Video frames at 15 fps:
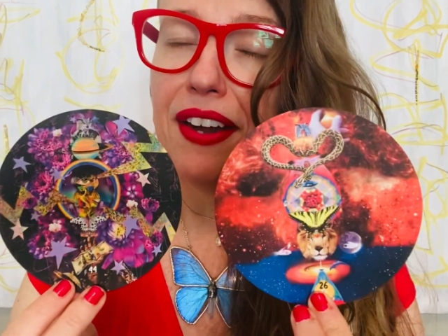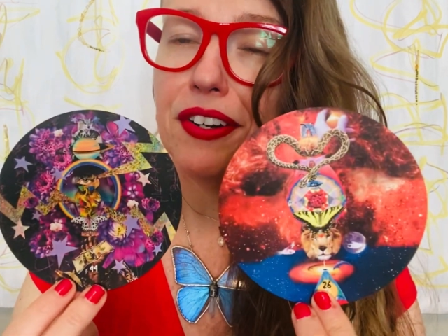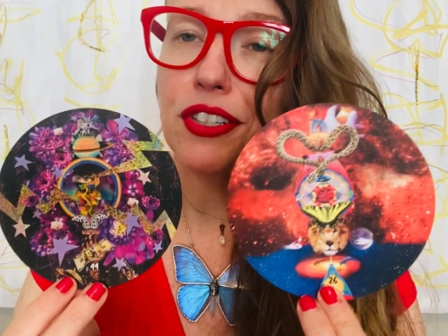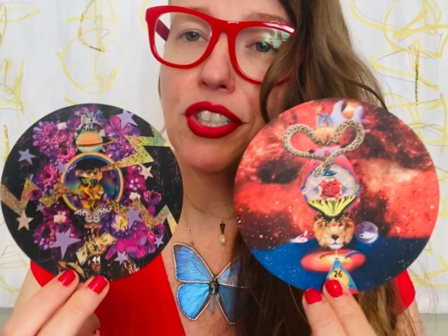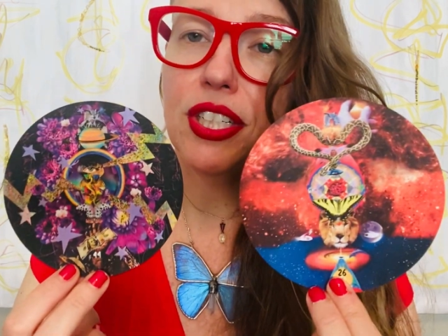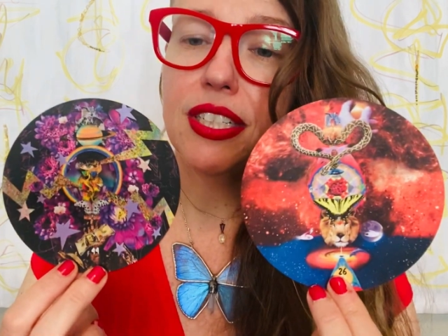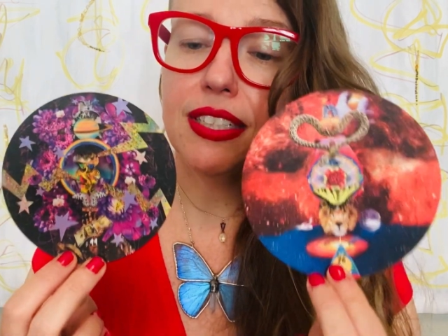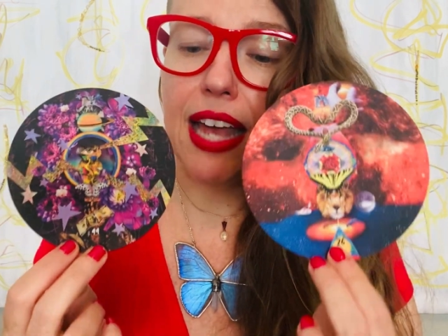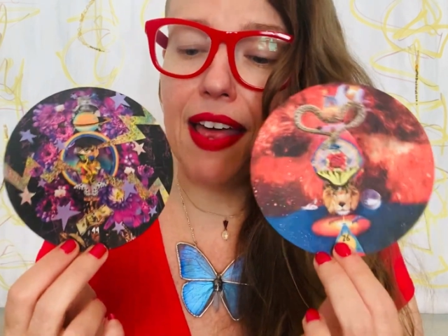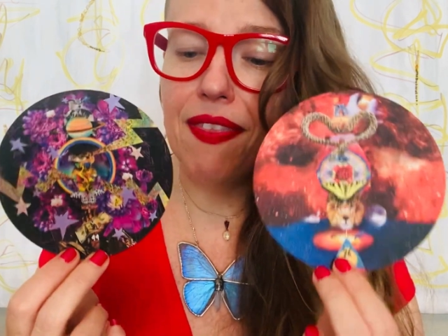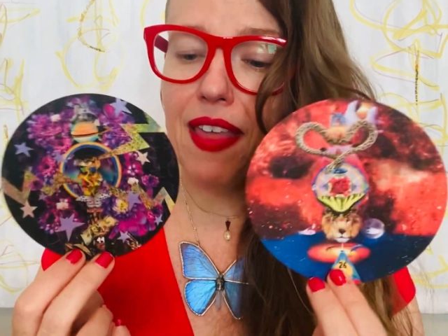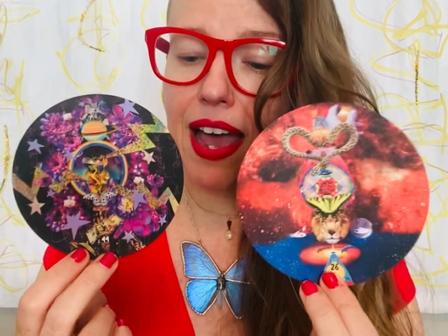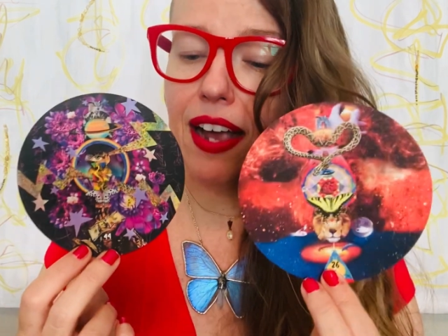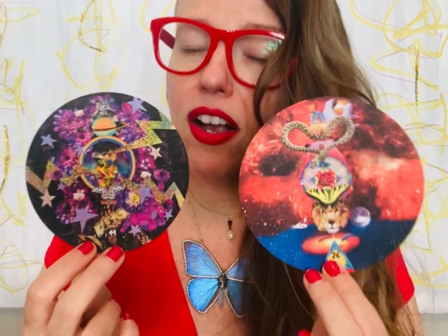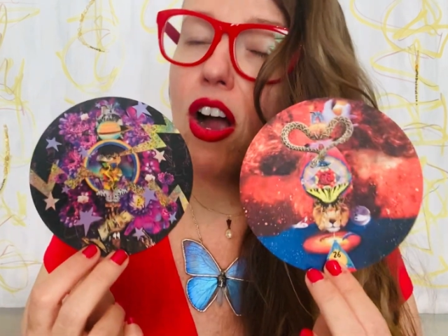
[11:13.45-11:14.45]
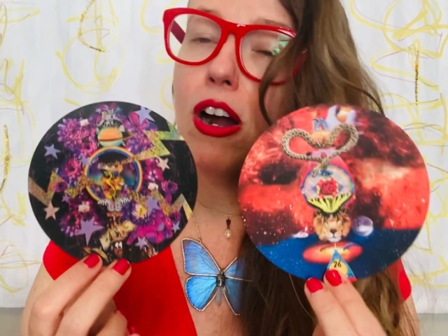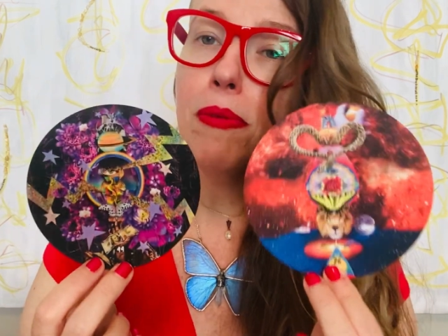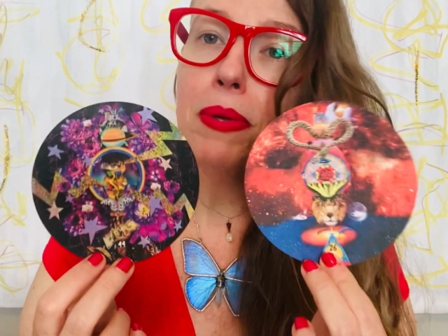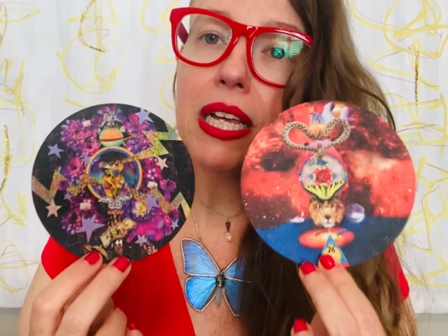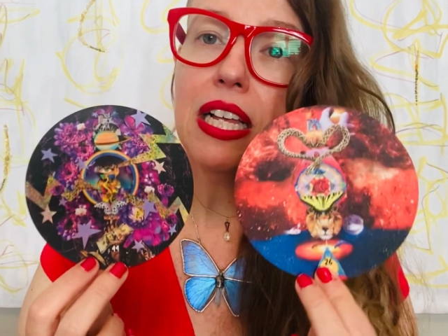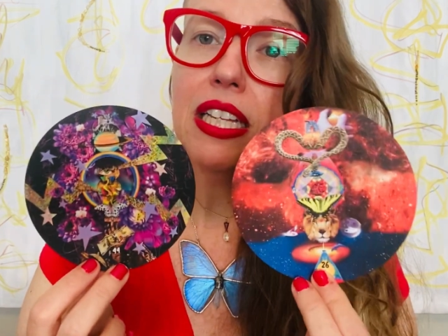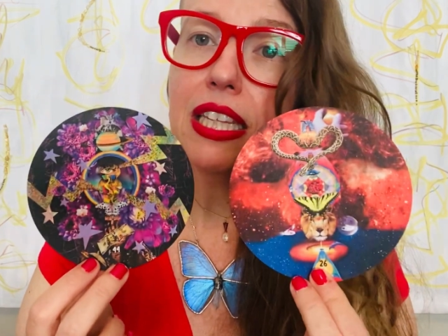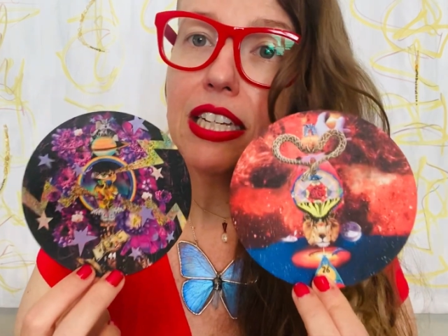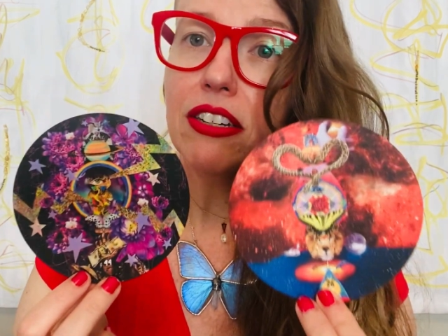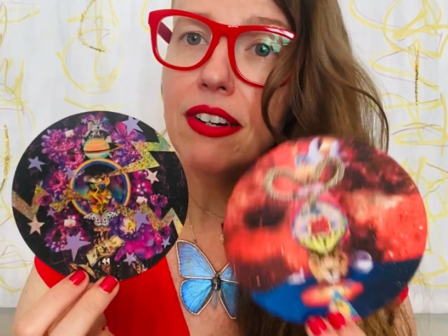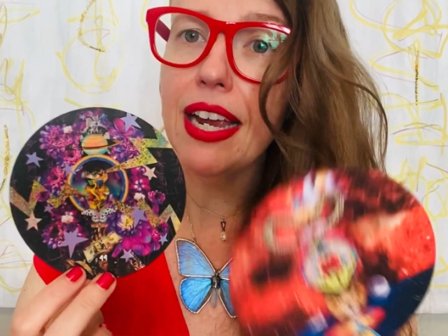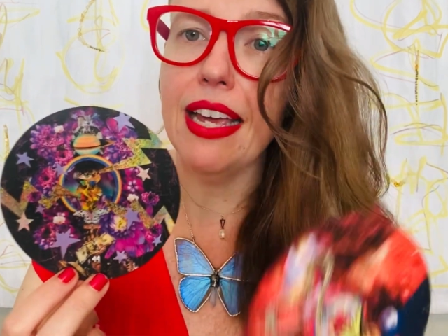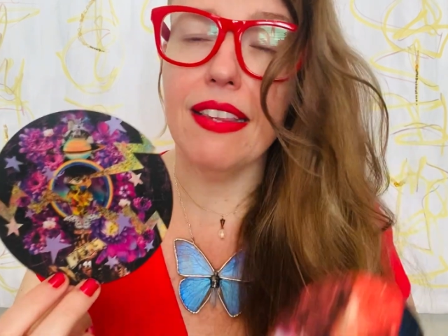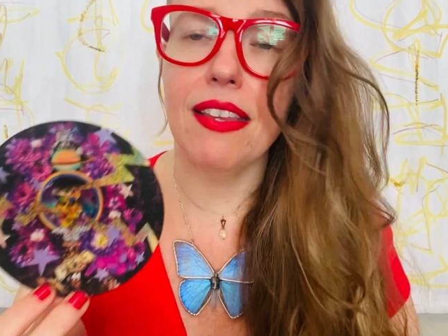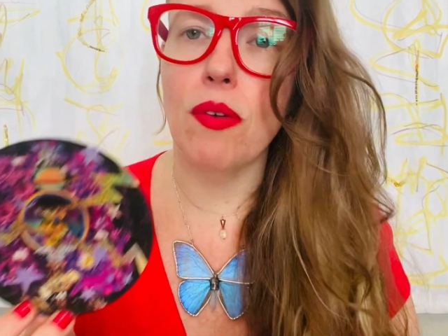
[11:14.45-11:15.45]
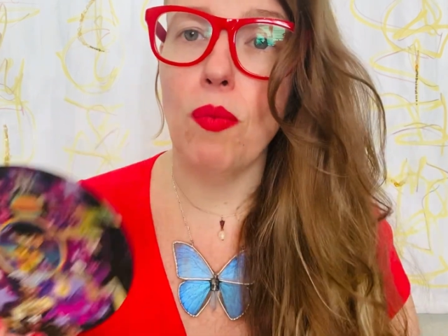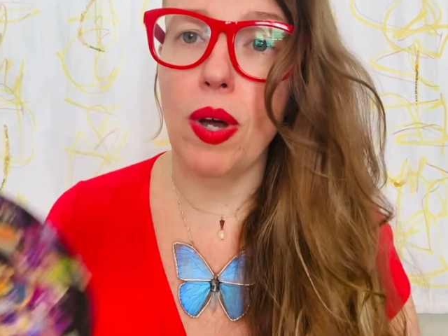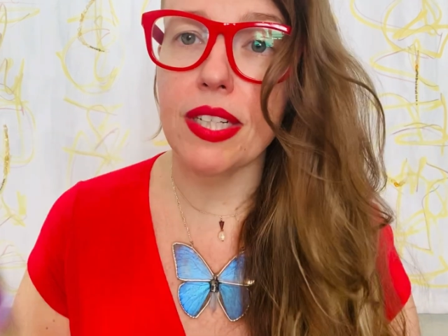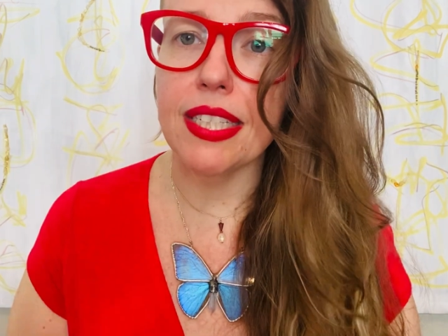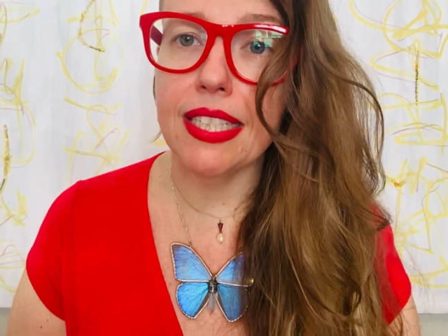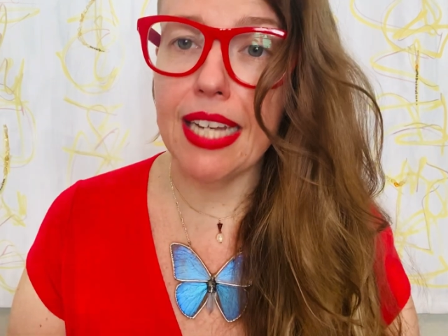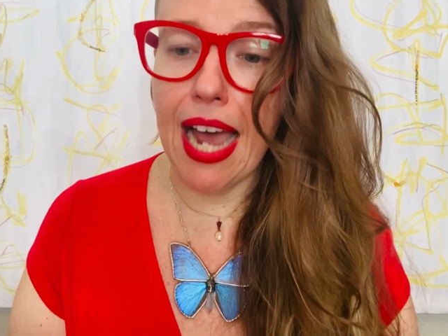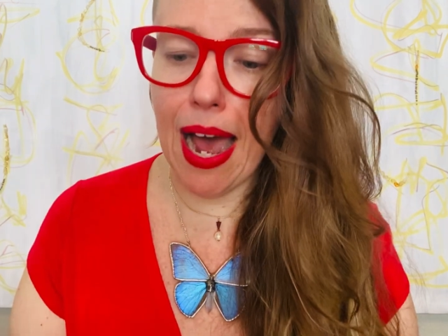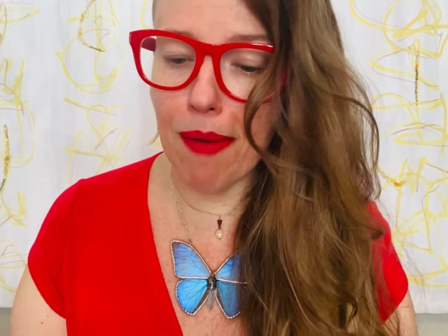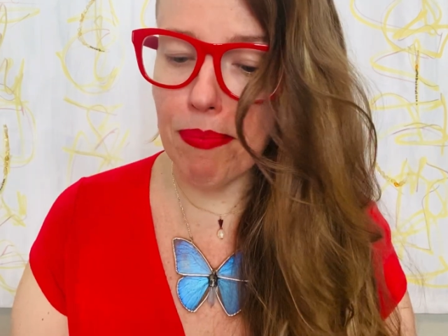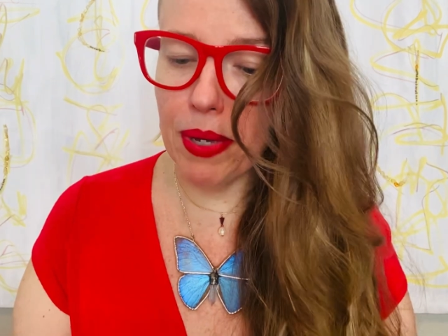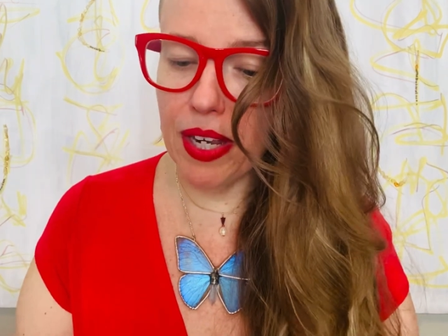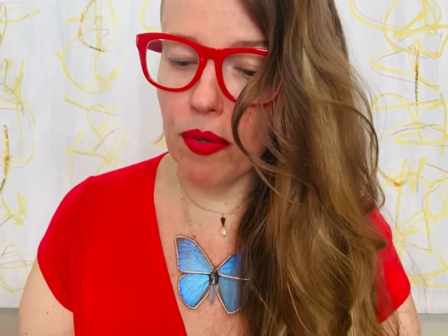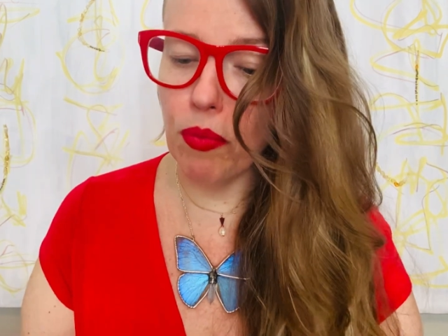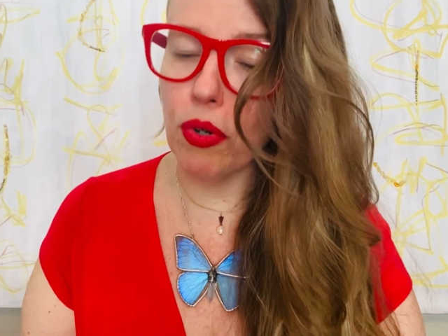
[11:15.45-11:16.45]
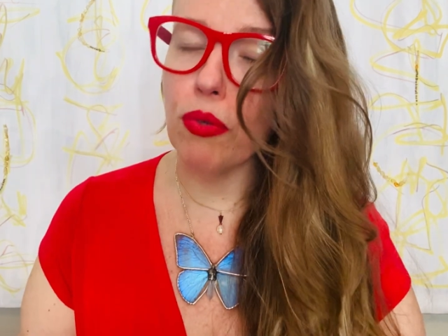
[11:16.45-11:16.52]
energies and that karmic clearing that wants to happen.